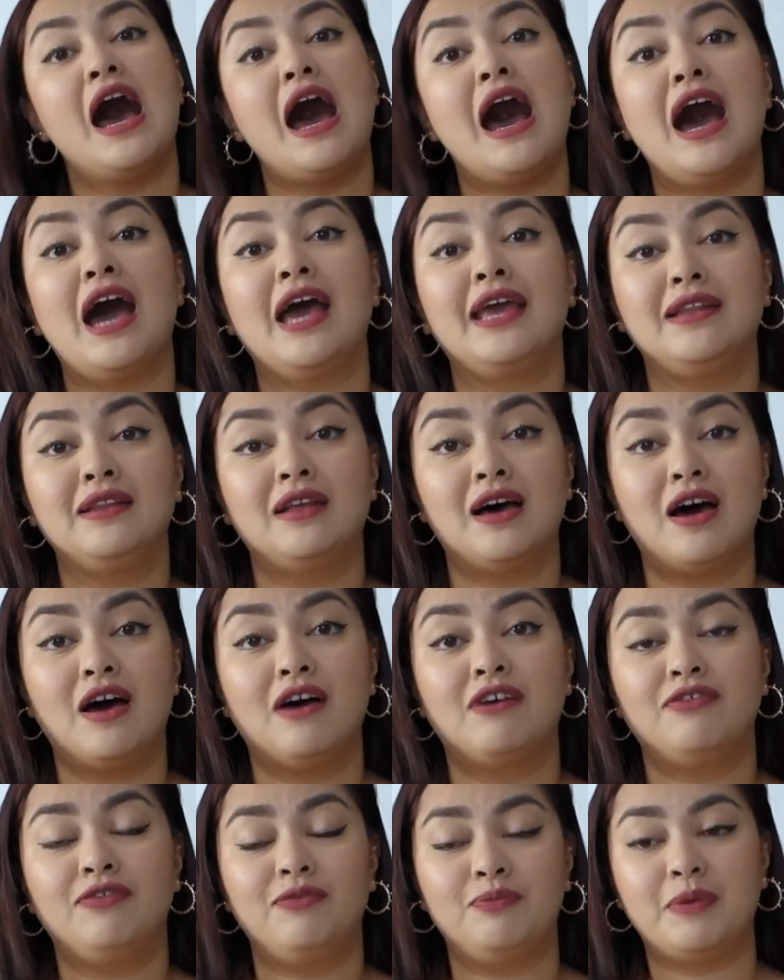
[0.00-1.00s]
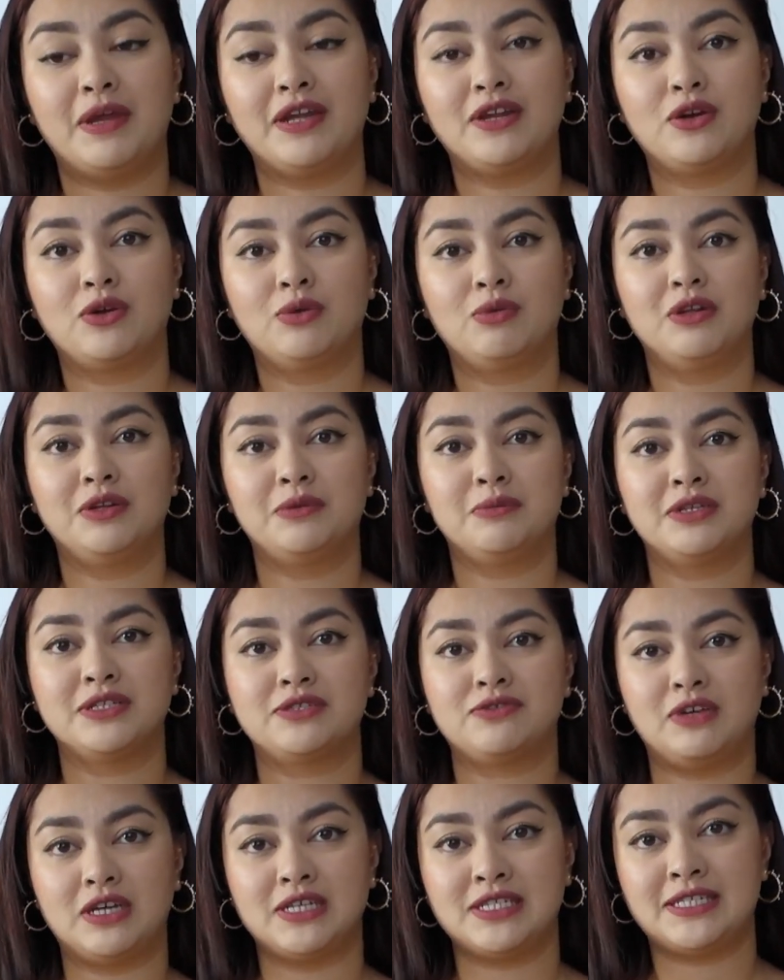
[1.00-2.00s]
I love Bendigo Woolen
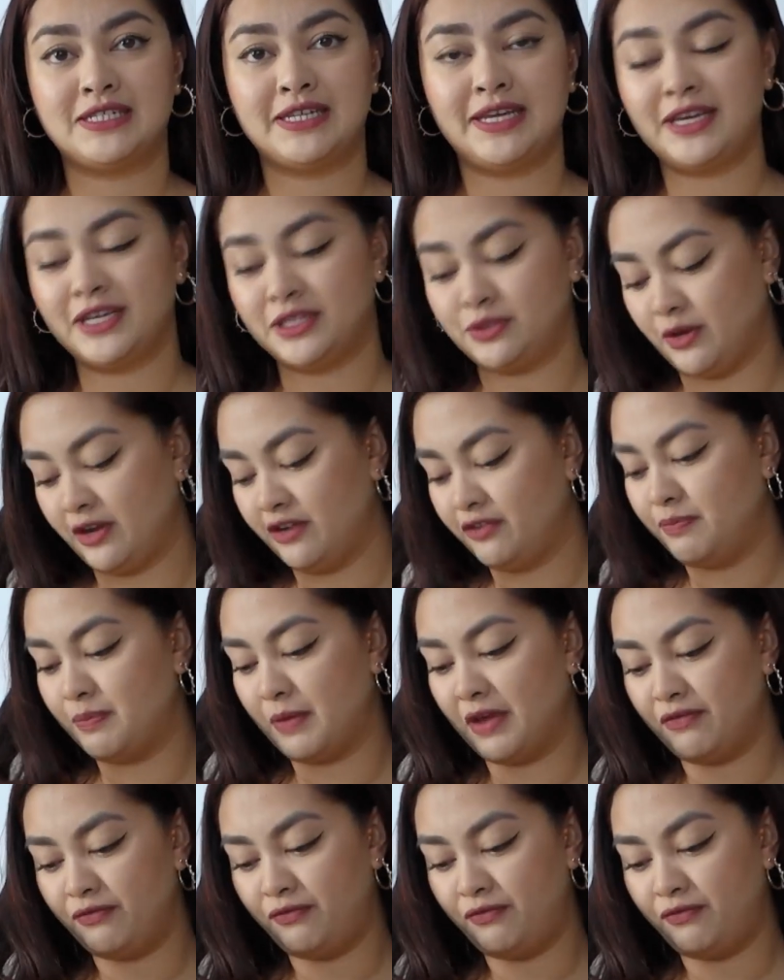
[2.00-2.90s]
Mills Rustic. It's one of my